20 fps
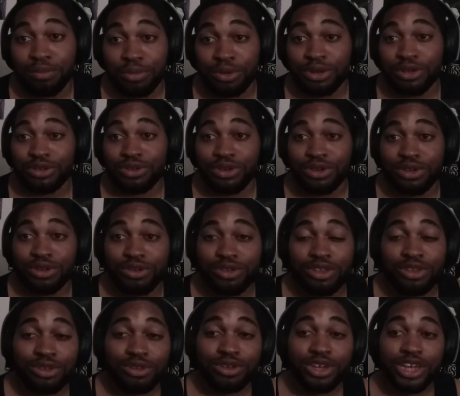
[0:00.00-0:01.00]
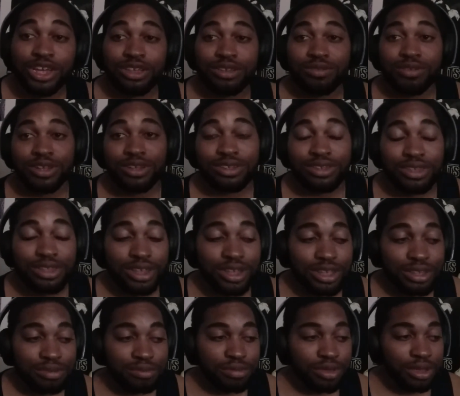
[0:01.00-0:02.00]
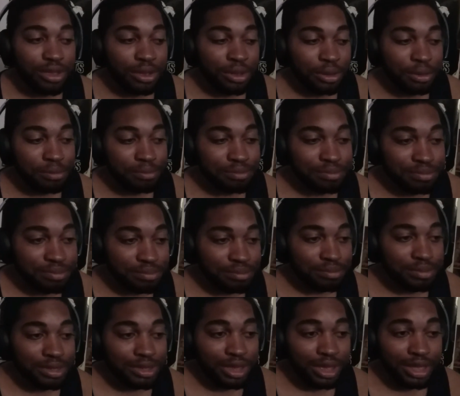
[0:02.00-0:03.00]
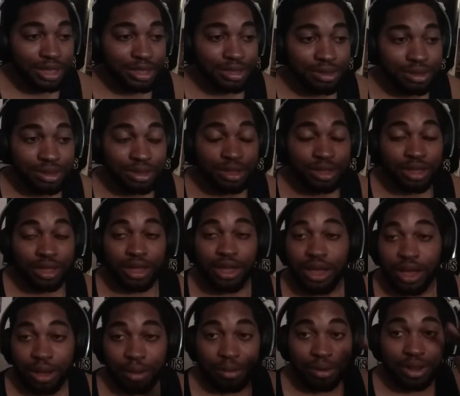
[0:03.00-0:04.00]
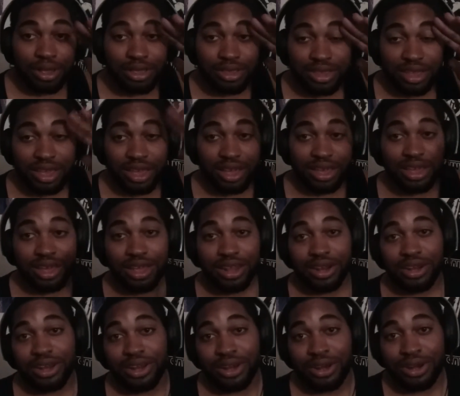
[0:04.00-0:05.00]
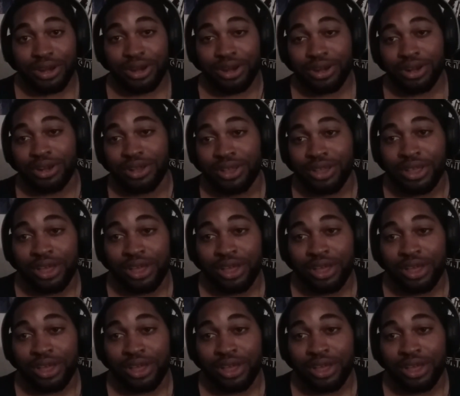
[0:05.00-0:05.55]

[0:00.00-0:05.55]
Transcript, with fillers: Pretty sure you do guys want to see that. Um, yeah, I want to get the heck out of here.